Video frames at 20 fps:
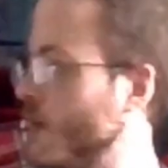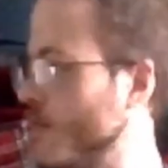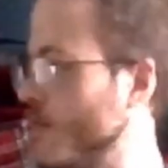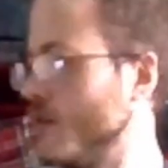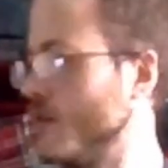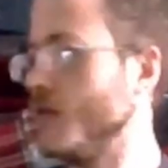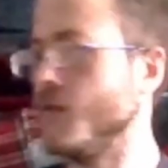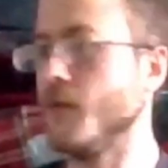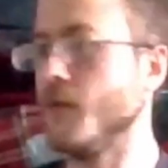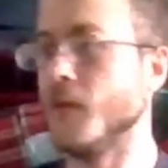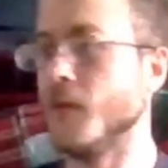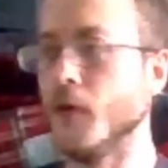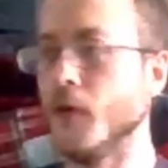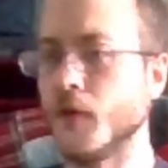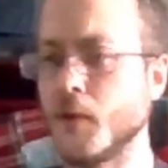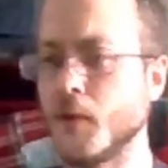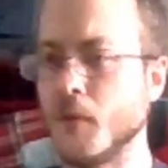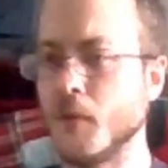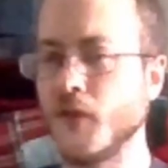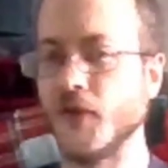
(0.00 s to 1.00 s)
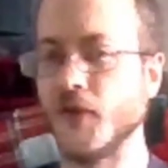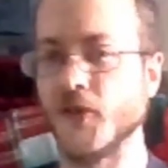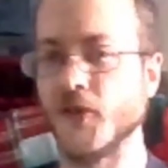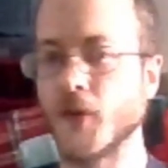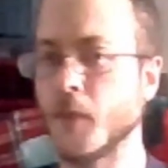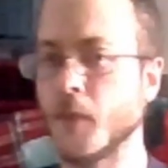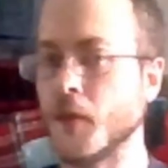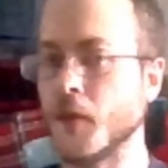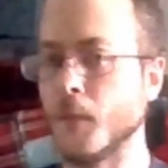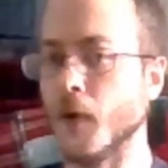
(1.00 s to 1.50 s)
The only reason some
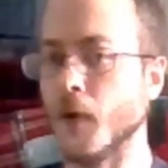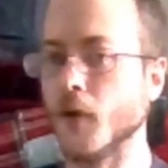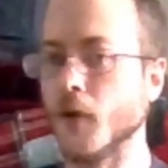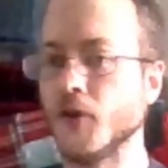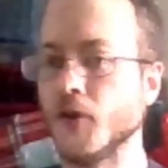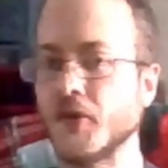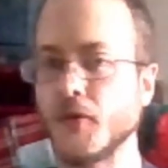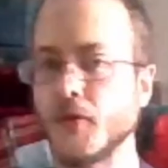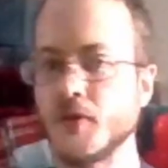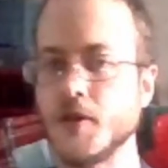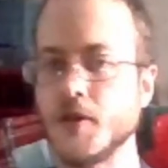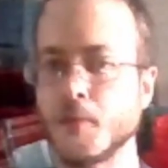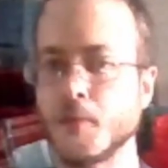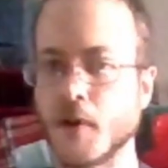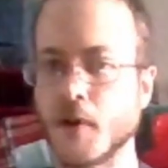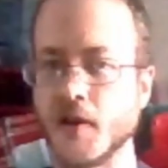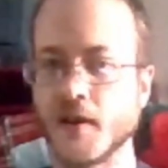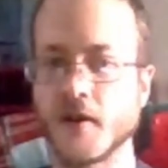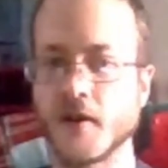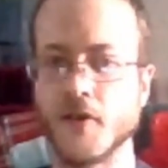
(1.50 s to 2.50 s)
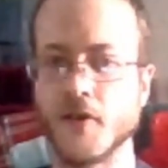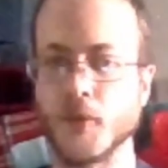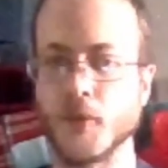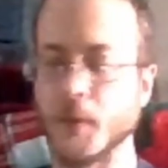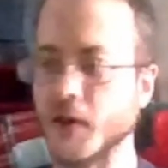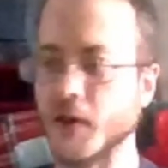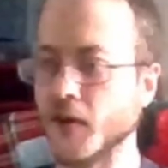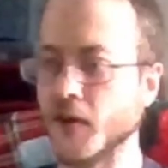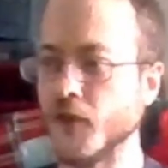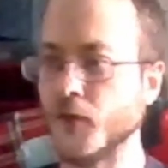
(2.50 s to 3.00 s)
of them are so cheap right now is
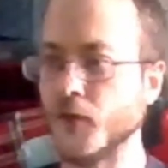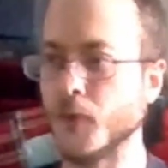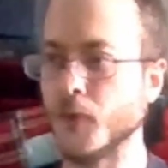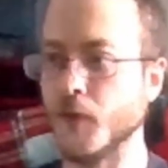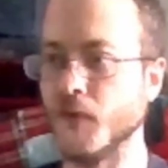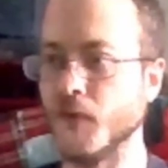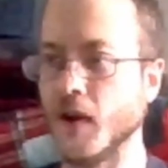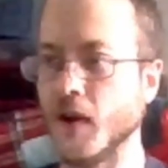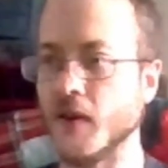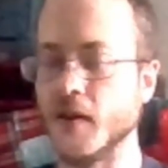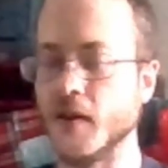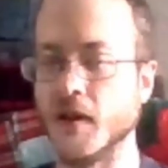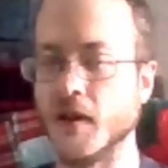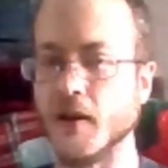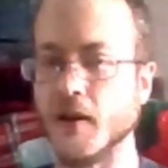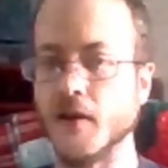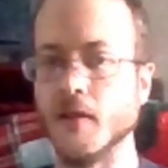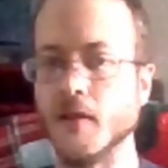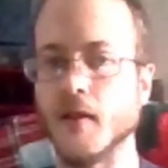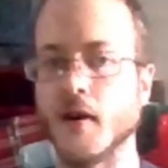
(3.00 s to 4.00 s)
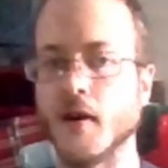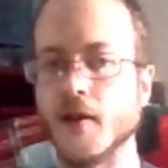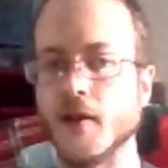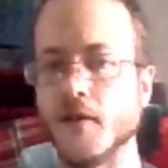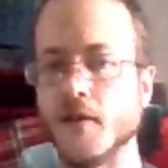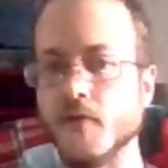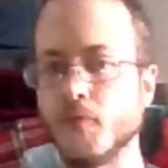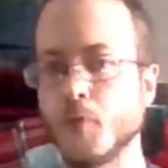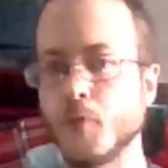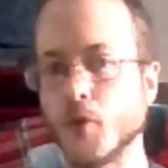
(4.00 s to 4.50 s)
because we've had a lot
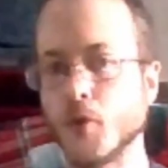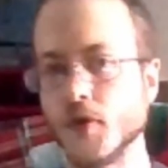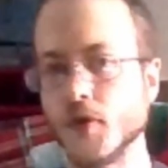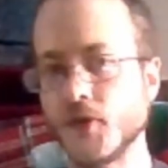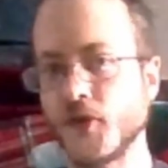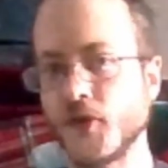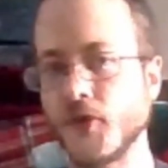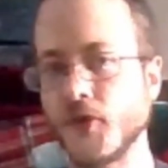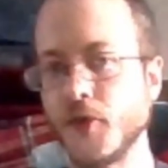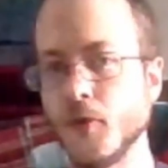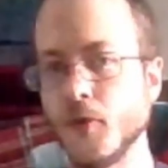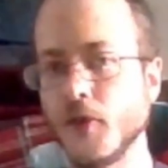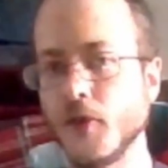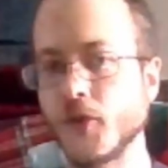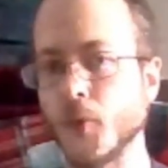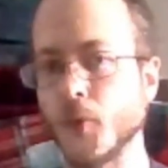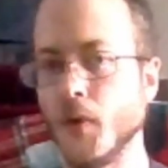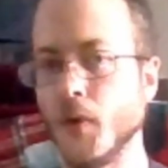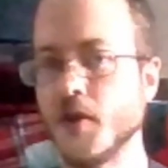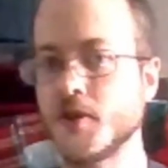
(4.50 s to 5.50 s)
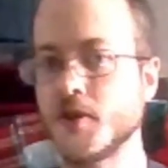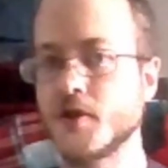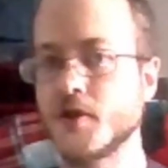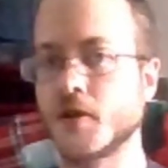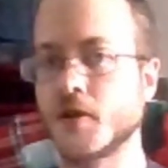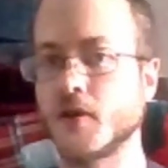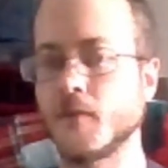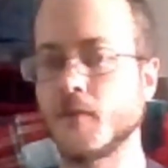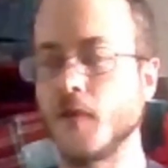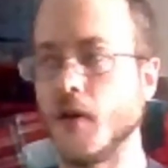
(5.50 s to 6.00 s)
of ports to the Switch
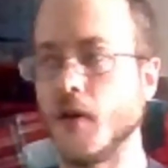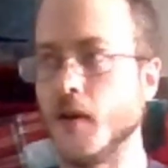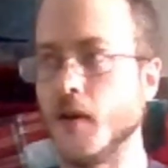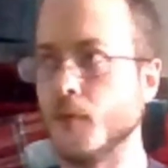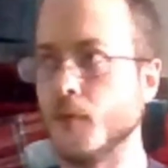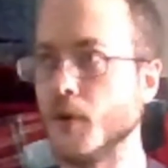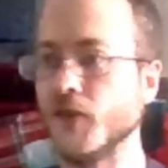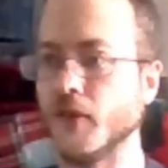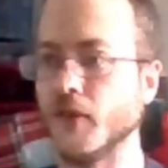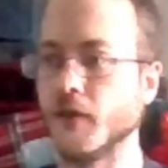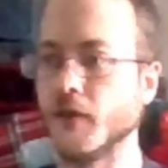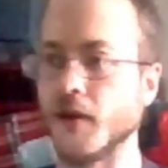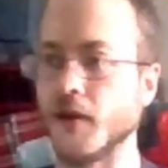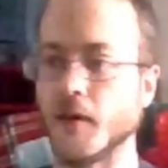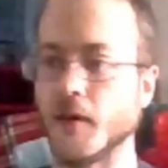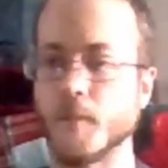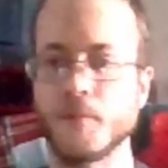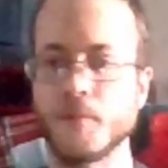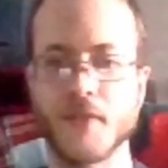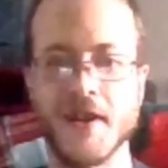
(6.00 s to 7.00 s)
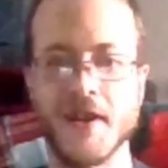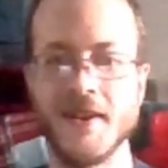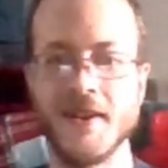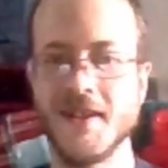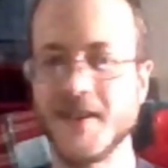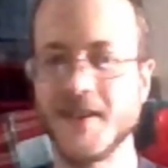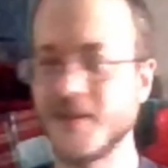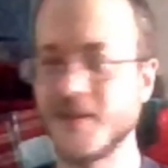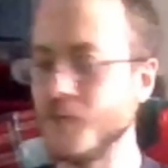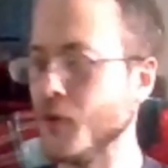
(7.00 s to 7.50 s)
recently.
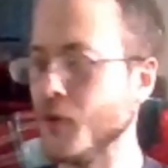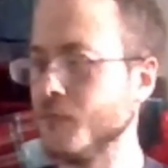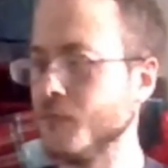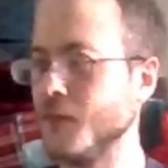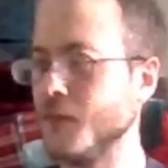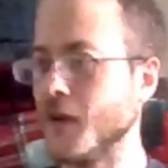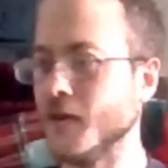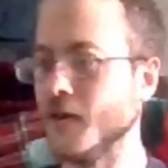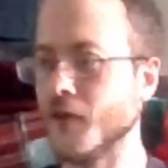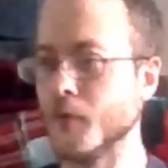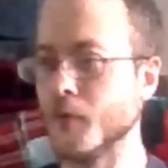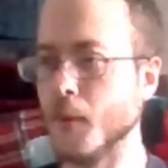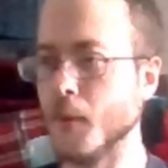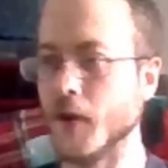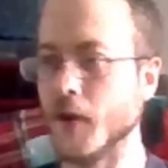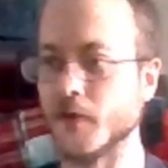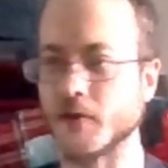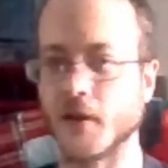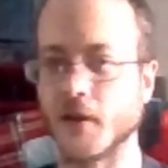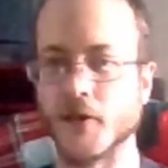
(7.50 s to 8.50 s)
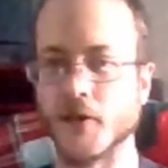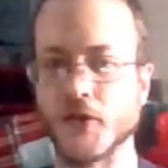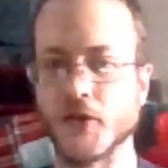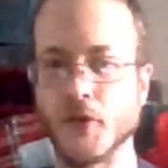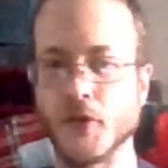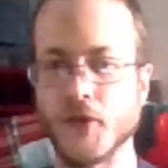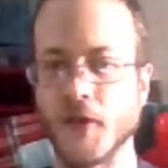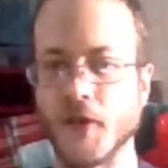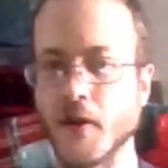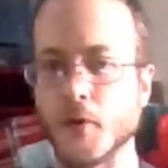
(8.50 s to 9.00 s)
Well, and other modern
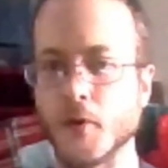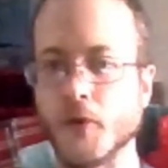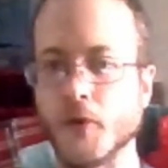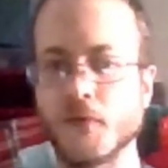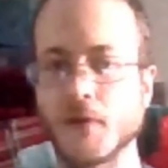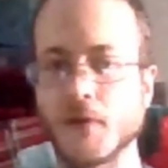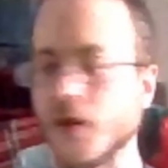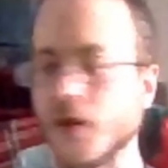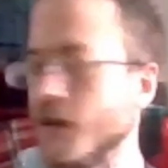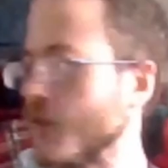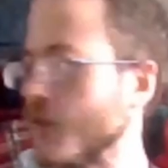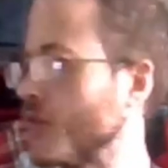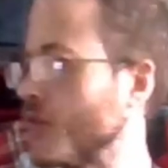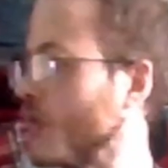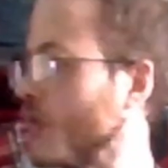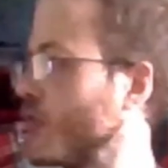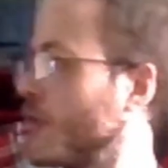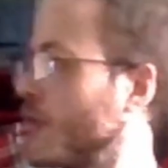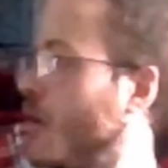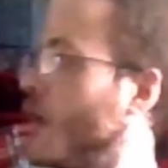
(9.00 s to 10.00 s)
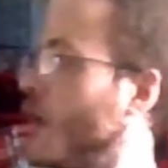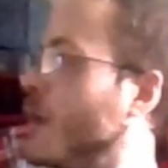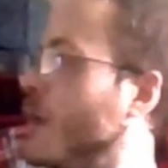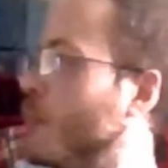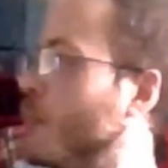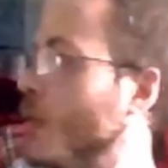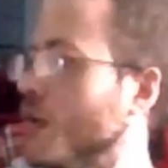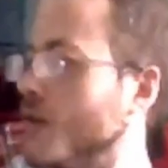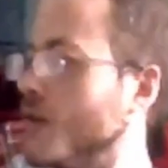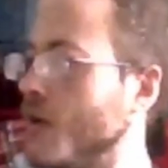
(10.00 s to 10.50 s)
consoles that I always forget exist.
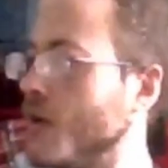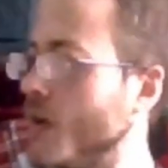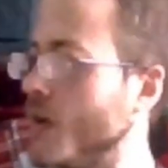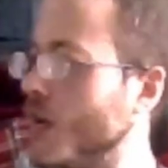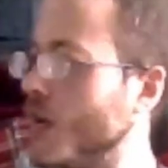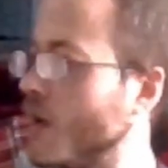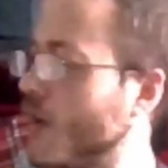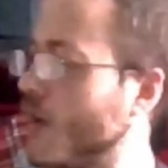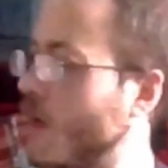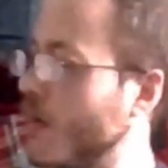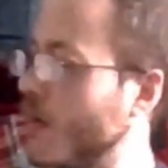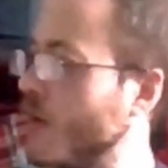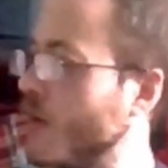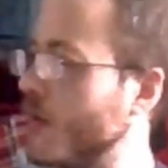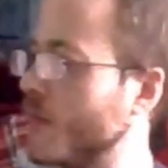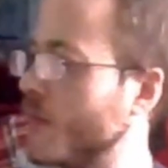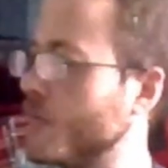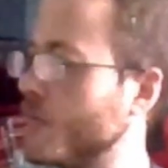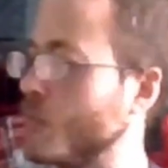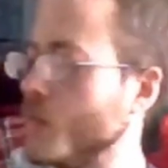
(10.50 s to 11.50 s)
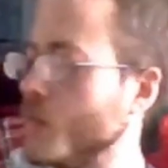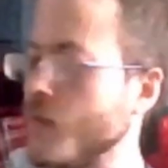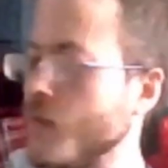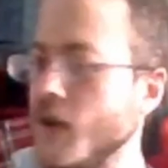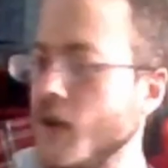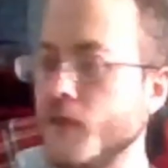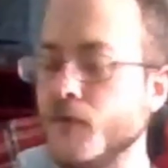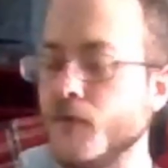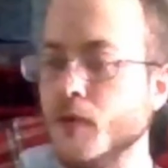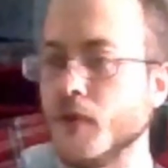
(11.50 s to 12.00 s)
But we've had a
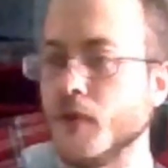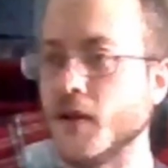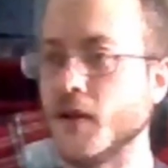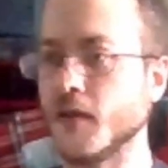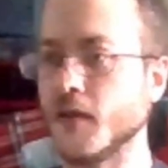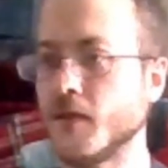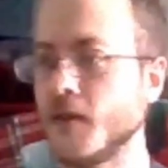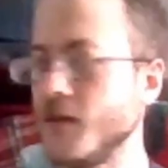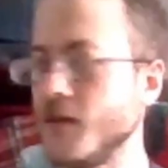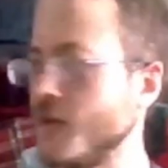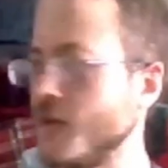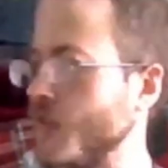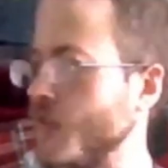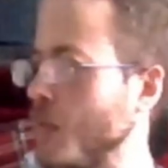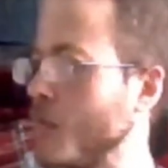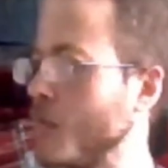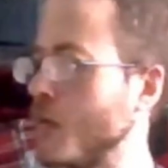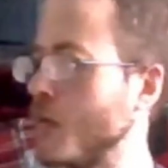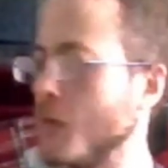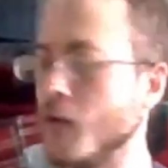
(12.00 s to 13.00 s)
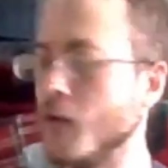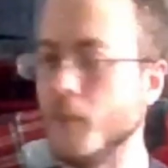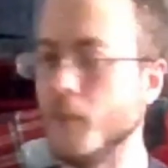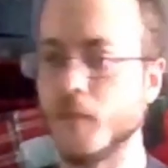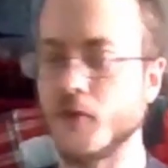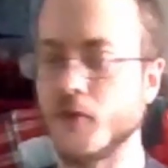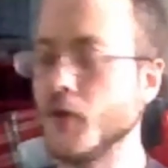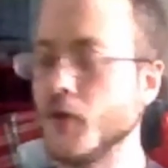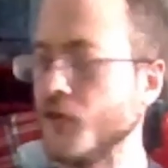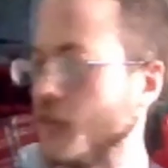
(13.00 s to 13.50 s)
few, like, some of them are,
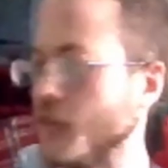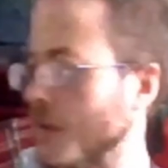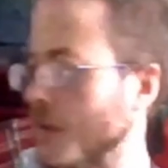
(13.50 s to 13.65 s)
you'll see,